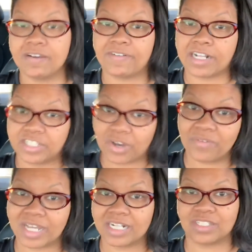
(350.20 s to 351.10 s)
If I
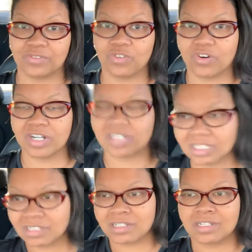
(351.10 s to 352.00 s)
don't get a
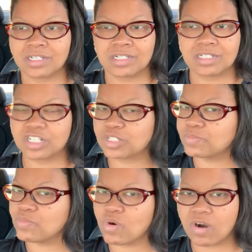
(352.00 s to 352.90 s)
divorce, it's
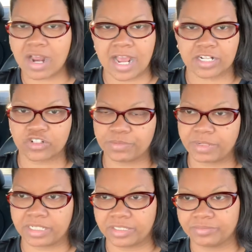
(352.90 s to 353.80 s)
just more extra
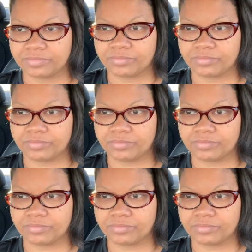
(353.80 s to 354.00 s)
money.